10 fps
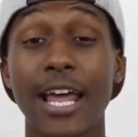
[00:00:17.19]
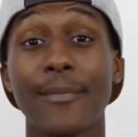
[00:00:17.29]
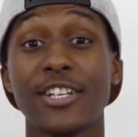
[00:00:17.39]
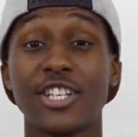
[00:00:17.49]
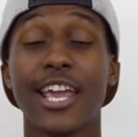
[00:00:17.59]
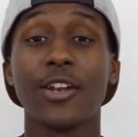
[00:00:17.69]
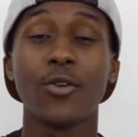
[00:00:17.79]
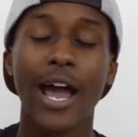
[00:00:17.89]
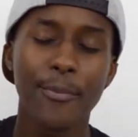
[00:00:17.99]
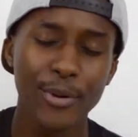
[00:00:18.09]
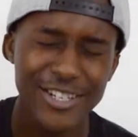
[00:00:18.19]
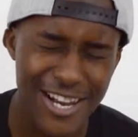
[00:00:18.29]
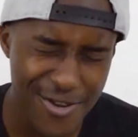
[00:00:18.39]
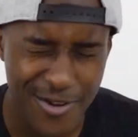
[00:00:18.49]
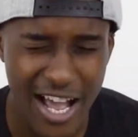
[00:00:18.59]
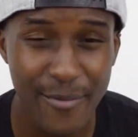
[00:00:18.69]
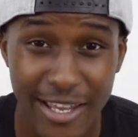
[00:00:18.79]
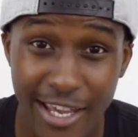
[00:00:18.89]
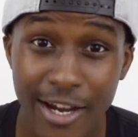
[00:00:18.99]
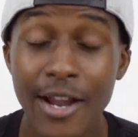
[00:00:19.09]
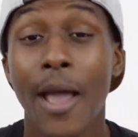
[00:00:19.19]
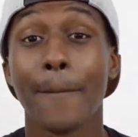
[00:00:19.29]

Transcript: at my channel, I appreciate you coming here.